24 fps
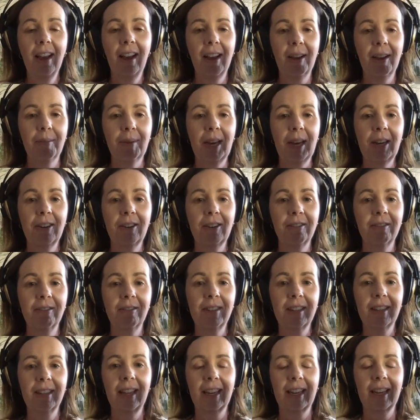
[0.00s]
I don't
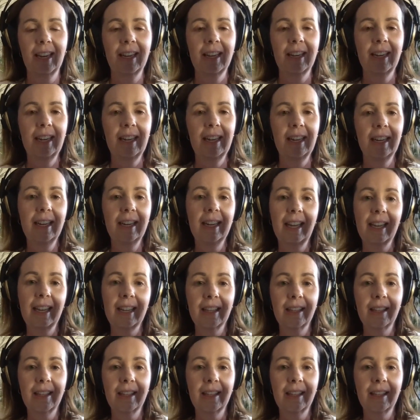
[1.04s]
feel like I need like